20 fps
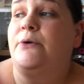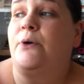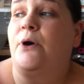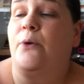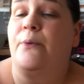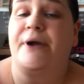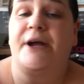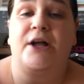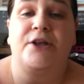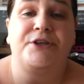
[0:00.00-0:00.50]

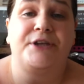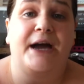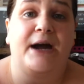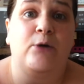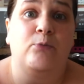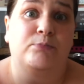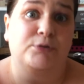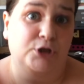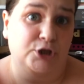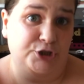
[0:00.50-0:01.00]
What are we on
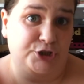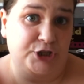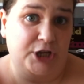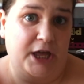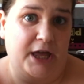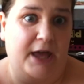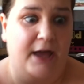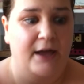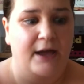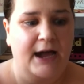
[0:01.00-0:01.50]
now?
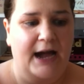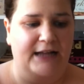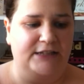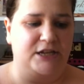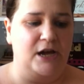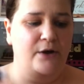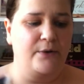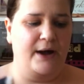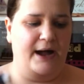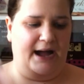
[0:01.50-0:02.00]
Blusher.
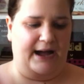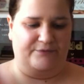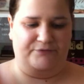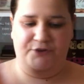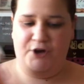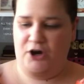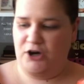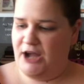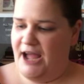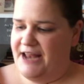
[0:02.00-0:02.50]
I've
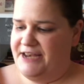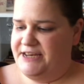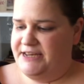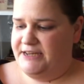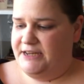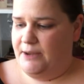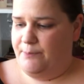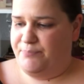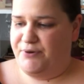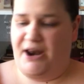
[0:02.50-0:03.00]
not got
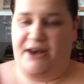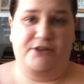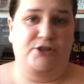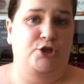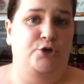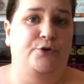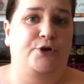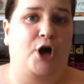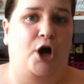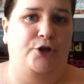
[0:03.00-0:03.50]
any brand
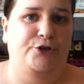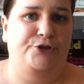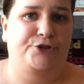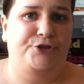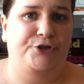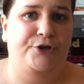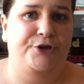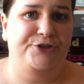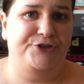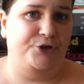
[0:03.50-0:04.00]
new
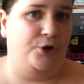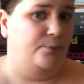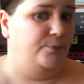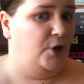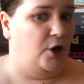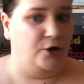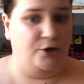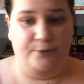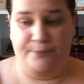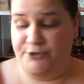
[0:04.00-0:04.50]
contour, so I'm
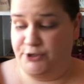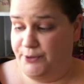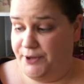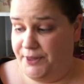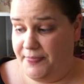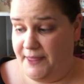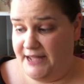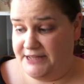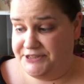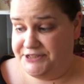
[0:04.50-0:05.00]
not going to be
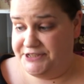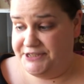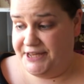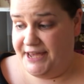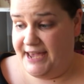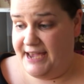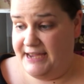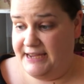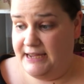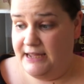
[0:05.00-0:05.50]
doing that
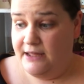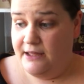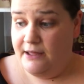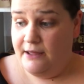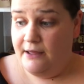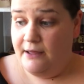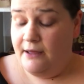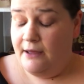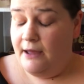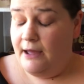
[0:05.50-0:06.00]
today.
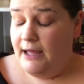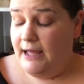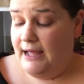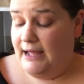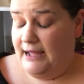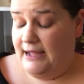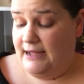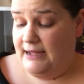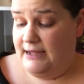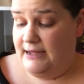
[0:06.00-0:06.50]

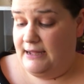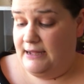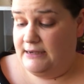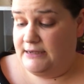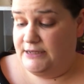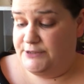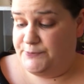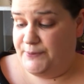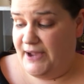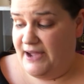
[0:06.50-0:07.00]

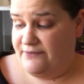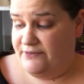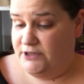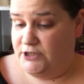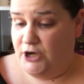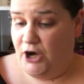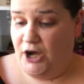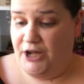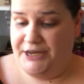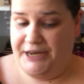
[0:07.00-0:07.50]
Because we
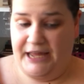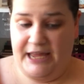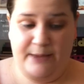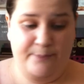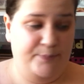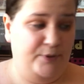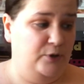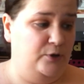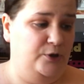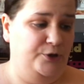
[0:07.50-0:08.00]
haven't got any,
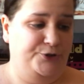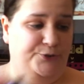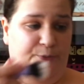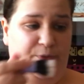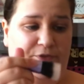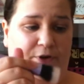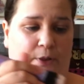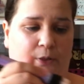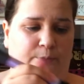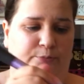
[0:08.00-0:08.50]
but
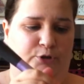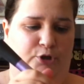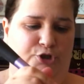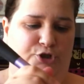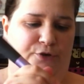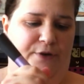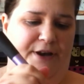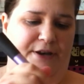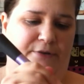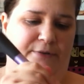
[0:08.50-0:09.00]
we've got the
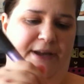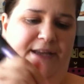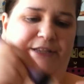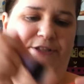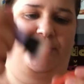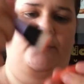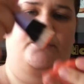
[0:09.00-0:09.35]
blusher anyway,